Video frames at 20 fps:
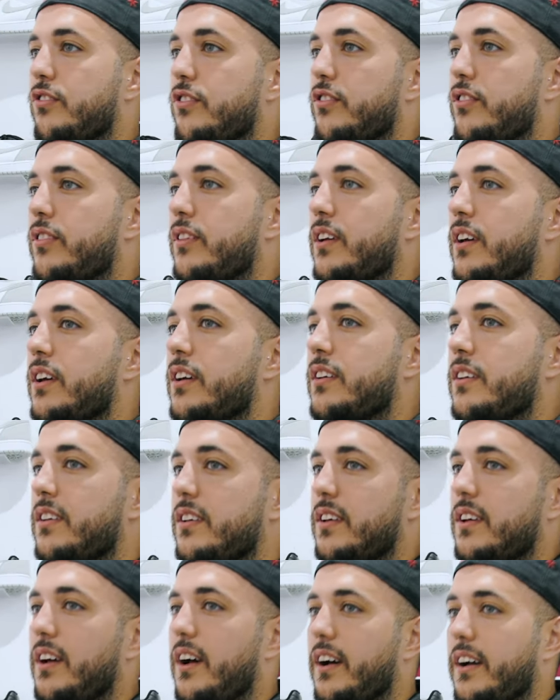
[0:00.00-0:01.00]
you think,
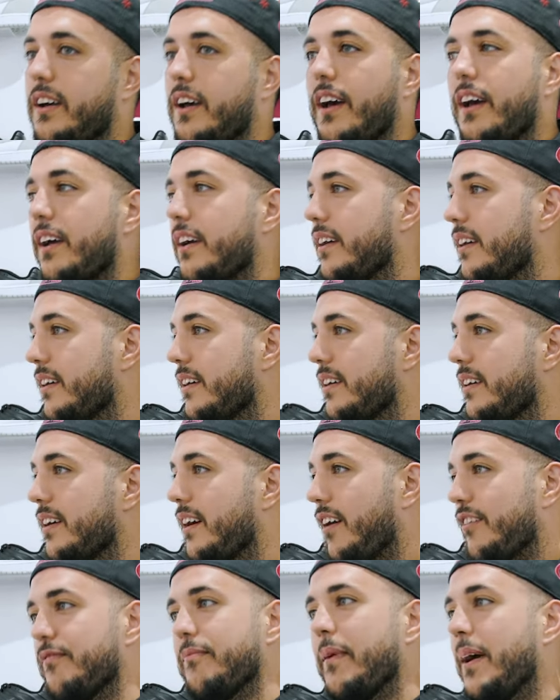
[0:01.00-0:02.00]
okay,
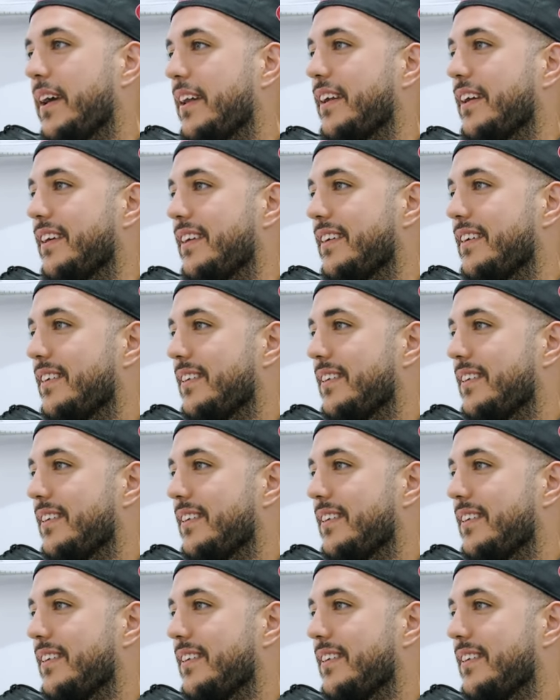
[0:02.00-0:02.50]
I've made it?